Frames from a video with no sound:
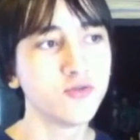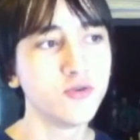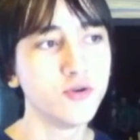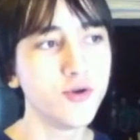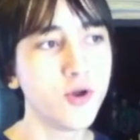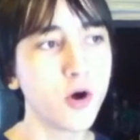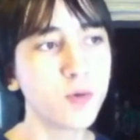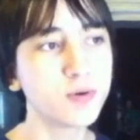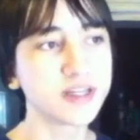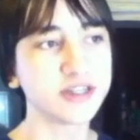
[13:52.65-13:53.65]

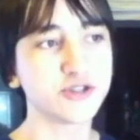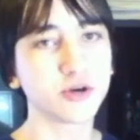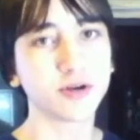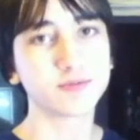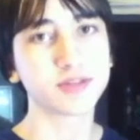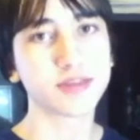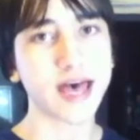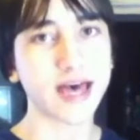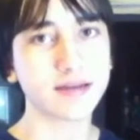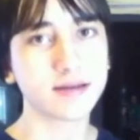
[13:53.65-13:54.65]
nobody showed up to
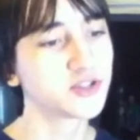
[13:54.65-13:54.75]
that.